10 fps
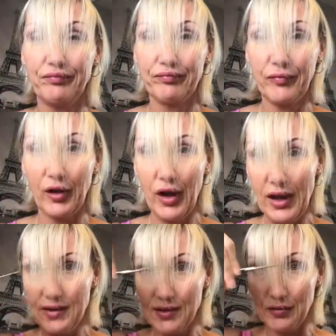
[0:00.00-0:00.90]
Okay,
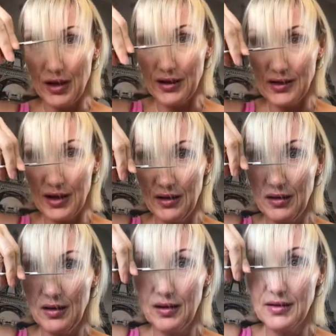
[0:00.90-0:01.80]
so cut it
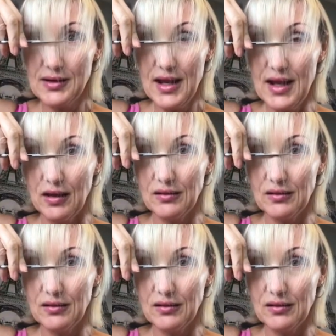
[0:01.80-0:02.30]
to here.